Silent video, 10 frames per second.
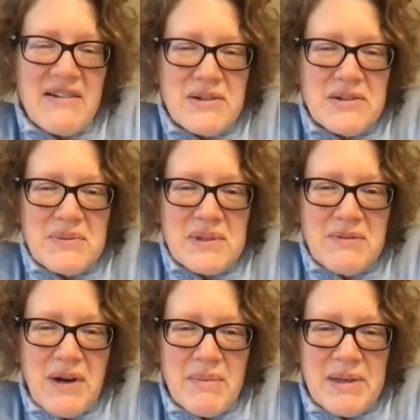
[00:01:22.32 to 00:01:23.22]
old would
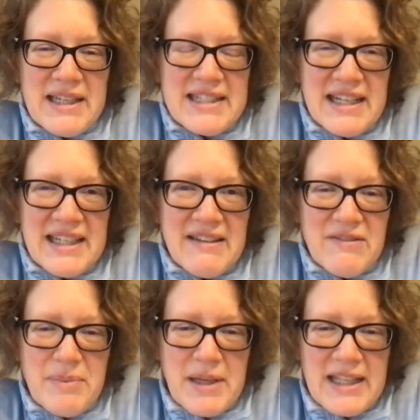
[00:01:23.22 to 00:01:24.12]
Robbie and Dougie
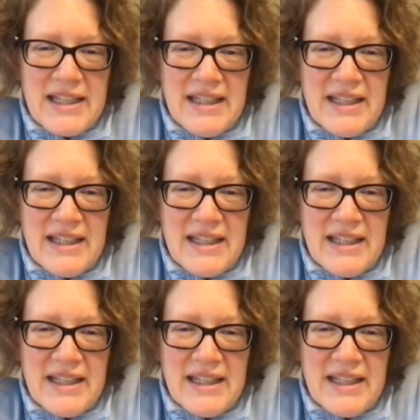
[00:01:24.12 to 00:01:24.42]
have been?